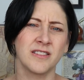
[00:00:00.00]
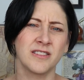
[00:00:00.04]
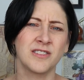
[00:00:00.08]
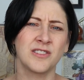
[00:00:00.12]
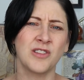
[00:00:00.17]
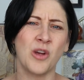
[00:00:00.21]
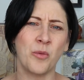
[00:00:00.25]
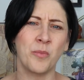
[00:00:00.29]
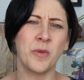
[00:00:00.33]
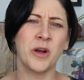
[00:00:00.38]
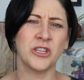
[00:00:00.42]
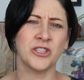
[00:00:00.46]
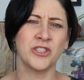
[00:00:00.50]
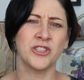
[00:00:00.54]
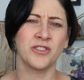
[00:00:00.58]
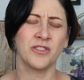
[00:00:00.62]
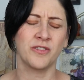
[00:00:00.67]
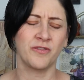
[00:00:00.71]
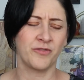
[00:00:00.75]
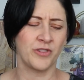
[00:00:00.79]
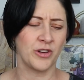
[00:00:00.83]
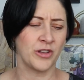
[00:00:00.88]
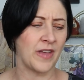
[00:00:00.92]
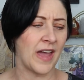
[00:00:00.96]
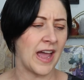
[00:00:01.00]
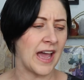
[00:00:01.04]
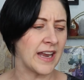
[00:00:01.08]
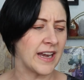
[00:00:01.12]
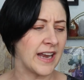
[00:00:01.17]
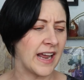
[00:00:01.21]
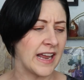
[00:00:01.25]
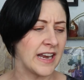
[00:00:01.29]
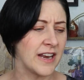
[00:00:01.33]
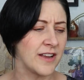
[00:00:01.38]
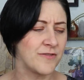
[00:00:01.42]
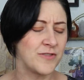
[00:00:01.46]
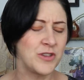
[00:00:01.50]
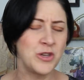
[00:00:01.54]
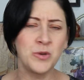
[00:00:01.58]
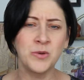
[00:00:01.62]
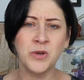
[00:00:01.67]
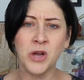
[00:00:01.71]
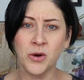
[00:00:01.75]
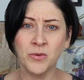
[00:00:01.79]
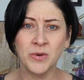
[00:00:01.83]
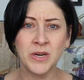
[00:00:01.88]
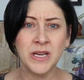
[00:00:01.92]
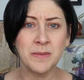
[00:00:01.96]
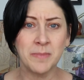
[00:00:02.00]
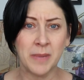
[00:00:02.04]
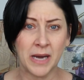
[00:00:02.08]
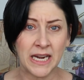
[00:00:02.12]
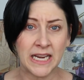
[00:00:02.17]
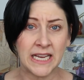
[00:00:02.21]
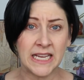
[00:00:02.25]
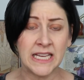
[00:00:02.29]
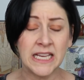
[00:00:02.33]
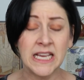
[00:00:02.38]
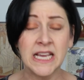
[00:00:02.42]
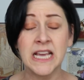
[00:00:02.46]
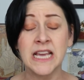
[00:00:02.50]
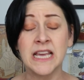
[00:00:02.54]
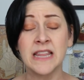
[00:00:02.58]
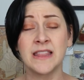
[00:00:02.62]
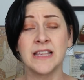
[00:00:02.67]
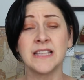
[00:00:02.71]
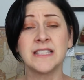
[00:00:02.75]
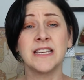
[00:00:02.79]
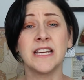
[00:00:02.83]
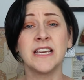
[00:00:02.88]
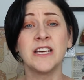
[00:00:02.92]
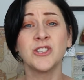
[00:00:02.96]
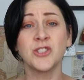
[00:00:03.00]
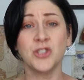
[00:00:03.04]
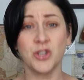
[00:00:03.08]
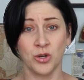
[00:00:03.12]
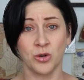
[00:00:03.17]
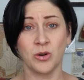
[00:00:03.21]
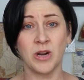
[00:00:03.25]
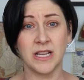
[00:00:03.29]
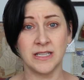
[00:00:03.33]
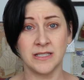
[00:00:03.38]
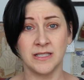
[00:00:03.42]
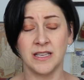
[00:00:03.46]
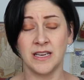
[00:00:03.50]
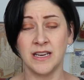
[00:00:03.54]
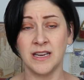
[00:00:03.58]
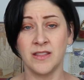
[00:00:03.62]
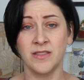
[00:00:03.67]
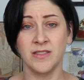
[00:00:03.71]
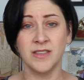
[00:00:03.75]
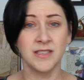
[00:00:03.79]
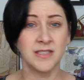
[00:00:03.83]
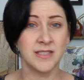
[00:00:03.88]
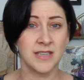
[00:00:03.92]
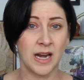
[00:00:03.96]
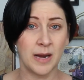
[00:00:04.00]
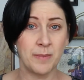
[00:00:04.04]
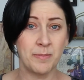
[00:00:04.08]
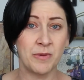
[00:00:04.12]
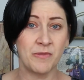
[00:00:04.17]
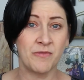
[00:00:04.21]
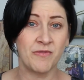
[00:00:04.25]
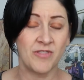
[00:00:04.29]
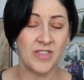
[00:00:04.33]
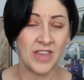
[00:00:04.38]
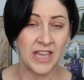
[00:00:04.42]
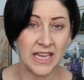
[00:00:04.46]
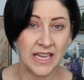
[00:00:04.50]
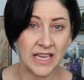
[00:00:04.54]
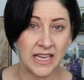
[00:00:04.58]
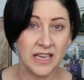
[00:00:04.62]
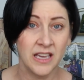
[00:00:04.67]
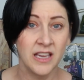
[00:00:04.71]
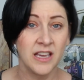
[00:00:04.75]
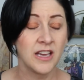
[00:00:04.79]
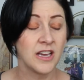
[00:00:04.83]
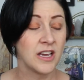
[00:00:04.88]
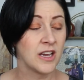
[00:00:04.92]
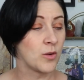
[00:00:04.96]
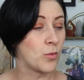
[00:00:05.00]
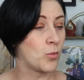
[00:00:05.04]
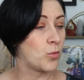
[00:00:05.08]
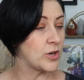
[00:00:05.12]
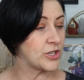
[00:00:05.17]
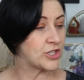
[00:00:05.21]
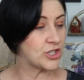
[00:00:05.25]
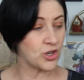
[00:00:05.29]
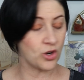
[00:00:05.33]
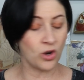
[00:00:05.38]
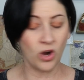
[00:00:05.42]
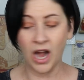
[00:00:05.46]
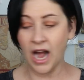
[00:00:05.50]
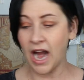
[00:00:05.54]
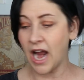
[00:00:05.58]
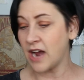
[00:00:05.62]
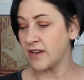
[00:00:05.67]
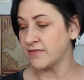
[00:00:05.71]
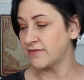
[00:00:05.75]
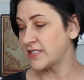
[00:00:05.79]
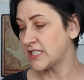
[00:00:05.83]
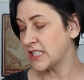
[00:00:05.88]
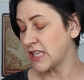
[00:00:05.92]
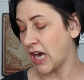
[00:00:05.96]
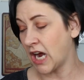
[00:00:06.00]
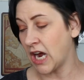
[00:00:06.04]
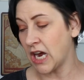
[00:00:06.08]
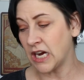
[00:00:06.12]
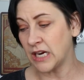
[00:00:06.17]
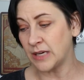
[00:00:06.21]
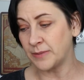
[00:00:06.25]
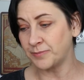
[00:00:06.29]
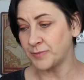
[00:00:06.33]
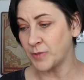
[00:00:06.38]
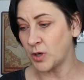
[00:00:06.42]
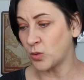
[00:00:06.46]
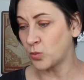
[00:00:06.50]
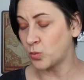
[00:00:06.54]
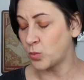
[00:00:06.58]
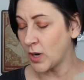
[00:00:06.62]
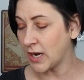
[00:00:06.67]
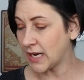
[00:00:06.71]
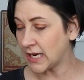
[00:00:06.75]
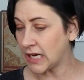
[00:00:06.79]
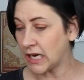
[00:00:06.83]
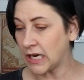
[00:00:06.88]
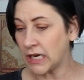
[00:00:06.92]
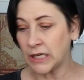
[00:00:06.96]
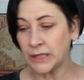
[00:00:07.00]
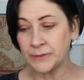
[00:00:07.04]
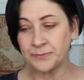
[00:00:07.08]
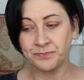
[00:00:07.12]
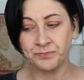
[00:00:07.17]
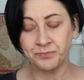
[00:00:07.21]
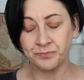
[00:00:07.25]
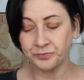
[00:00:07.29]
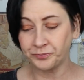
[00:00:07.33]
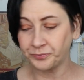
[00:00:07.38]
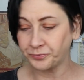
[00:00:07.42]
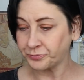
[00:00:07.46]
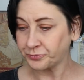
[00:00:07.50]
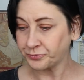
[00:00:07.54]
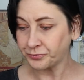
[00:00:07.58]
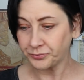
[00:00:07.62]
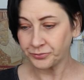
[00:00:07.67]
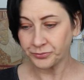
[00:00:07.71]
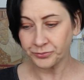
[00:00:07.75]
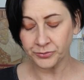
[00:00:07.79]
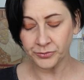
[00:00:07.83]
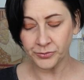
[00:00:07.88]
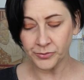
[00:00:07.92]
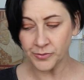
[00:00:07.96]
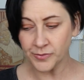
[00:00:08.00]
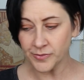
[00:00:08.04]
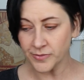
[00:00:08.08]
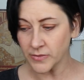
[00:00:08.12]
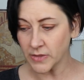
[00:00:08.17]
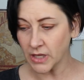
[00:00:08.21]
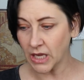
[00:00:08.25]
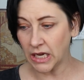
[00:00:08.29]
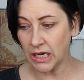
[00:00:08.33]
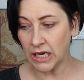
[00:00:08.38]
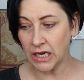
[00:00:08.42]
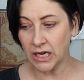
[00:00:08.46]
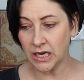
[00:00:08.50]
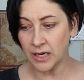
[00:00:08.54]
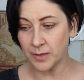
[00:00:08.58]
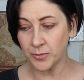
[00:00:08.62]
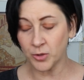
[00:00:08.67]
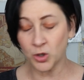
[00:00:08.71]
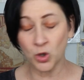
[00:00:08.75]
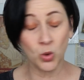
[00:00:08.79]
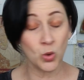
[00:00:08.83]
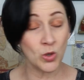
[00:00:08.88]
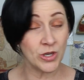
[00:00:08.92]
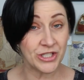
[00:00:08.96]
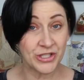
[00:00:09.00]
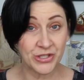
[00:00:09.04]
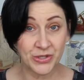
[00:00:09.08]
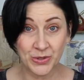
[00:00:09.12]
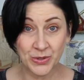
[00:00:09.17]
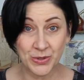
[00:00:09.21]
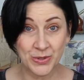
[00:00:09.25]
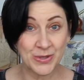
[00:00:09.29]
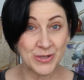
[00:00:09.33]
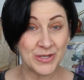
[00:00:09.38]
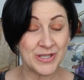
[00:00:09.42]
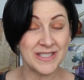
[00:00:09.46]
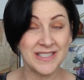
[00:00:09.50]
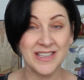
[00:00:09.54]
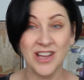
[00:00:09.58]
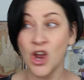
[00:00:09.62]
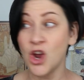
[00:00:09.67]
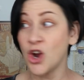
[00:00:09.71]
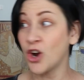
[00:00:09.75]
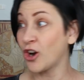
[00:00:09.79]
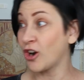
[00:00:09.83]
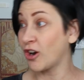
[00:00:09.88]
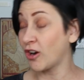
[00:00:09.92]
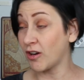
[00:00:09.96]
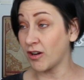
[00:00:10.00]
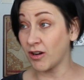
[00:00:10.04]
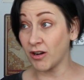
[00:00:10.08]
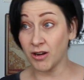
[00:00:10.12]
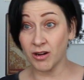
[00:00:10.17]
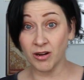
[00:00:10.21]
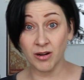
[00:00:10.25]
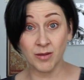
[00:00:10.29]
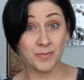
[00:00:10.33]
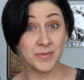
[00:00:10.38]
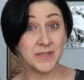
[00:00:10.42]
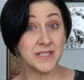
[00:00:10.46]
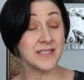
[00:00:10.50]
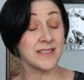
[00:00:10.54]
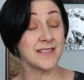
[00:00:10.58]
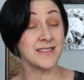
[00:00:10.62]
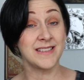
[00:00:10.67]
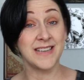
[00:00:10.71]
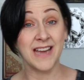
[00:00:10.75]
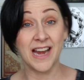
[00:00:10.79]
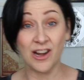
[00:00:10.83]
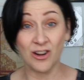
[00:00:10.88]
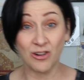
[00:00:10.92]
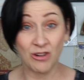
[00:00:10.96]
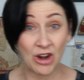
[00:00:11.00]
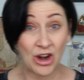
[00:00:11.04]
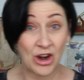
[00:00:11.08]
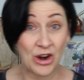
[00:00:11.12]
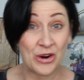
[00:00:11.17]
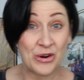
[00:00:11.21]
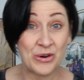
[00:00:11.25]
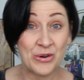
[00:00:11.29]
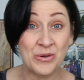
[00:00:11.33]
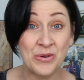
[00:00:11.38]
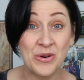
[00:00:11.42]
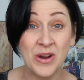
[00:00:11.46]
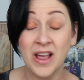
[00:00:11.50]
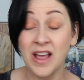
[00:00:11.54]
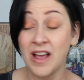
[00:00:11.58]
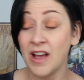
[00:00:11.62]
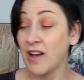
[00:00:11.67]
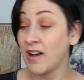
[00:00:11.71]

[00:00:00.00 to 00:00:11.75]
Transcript: so much for that. And if you know anybody that's interested in this type of thing, witchcraft, um, Wicca, um, crystals, herbs, tarot,